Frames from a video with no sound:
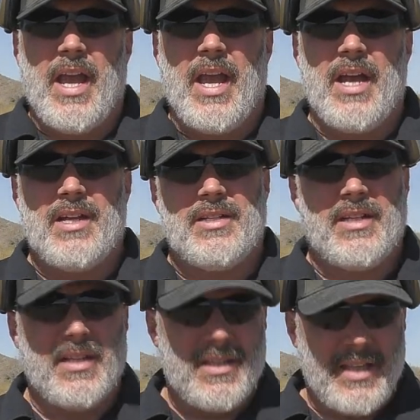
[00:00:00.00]

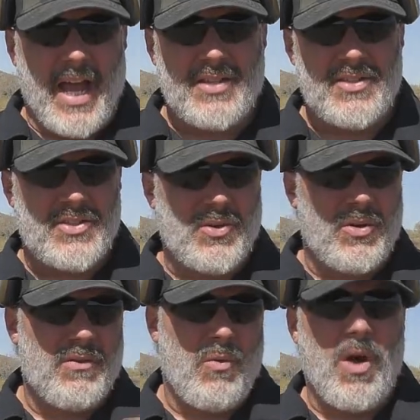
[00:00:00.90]
And that's
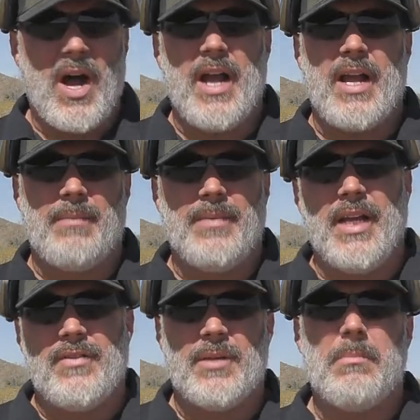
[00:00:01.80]
sort of why I'm
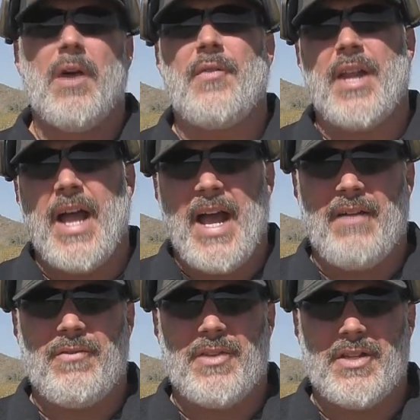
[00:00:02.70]
giving a month and a
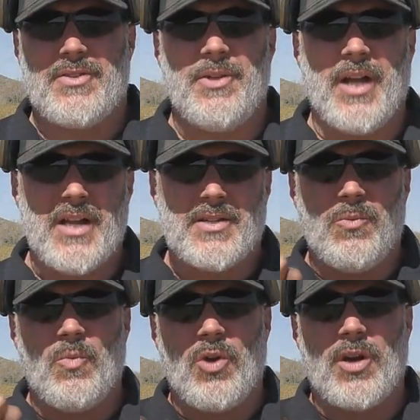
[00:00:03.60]
half for this, so you guys
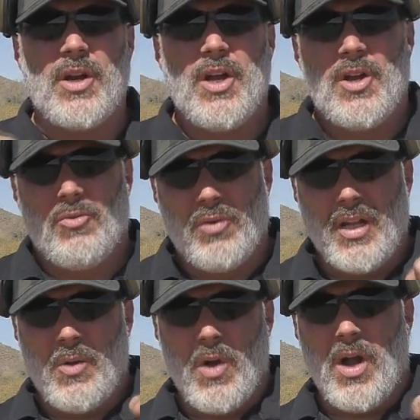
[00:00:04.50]
can work
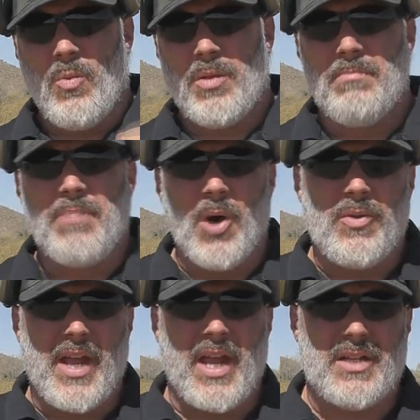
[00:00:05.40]
really well with
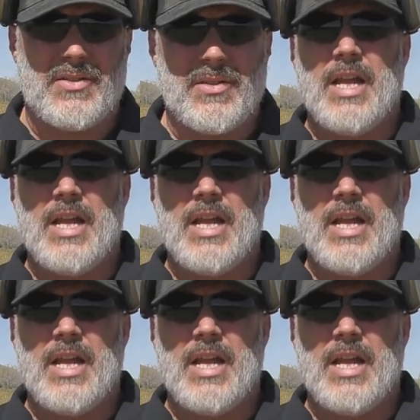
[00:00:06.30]
both hands.